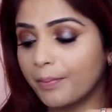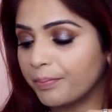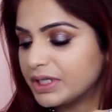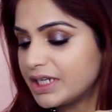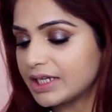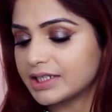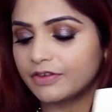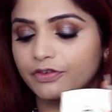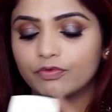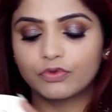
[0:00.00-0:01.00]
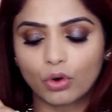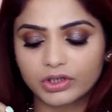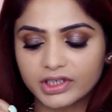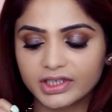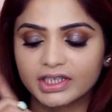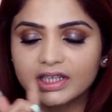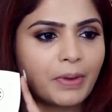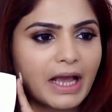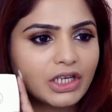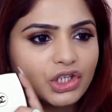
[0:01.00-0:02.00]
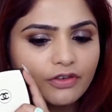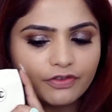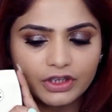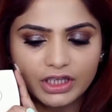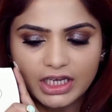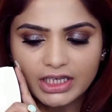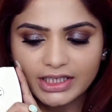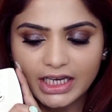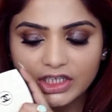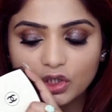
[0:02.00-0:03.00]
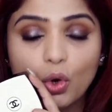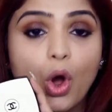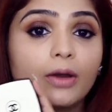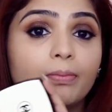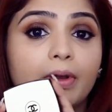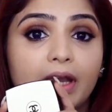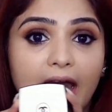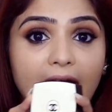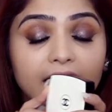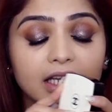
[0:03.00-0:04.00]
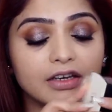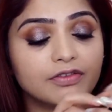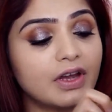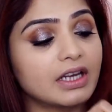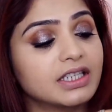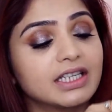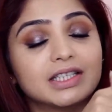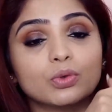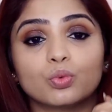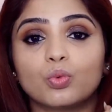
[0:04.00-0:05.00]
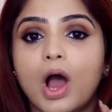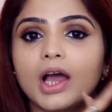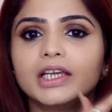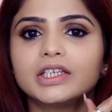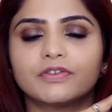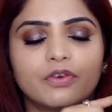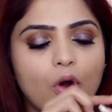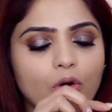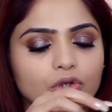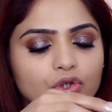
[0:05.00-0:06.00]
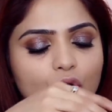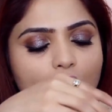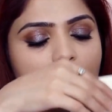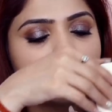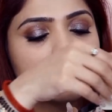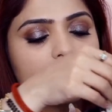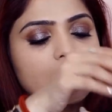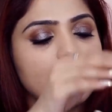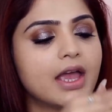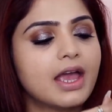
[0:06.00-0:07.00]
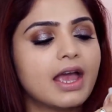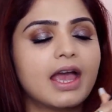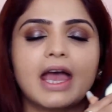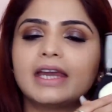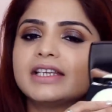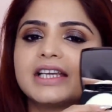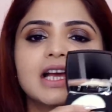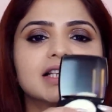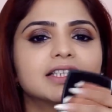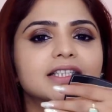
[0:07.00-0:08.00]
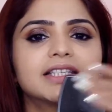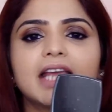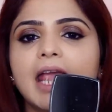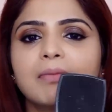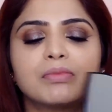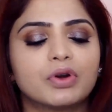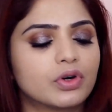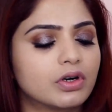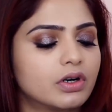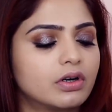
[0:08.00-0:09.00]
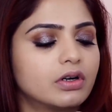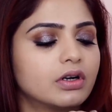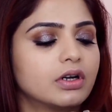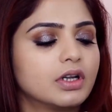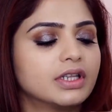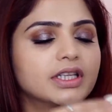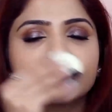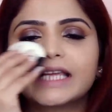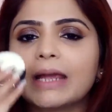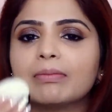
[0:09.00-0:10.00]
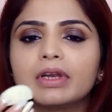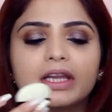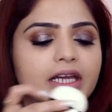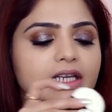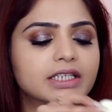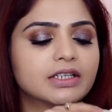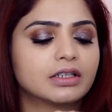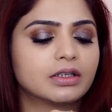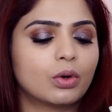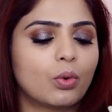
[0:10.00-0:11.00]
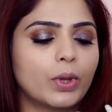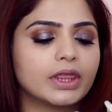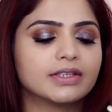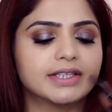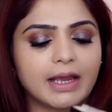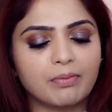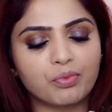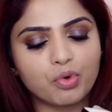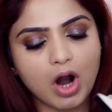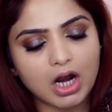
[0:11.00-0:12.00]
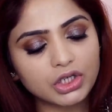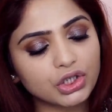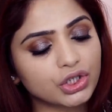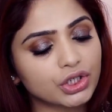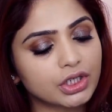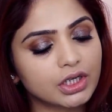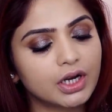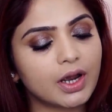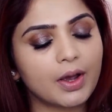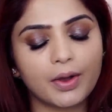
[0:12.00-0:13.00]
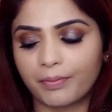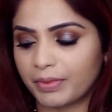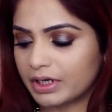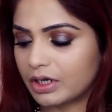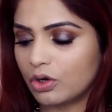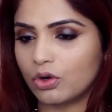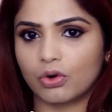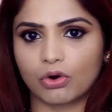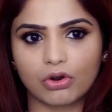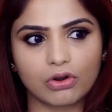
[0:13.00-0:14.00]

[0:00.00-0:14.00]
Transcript: But yes, if you've noticed, the packaging for this is not black. In fact, it's white on top. And it has the same mirror, the same lid with the same brush. Look.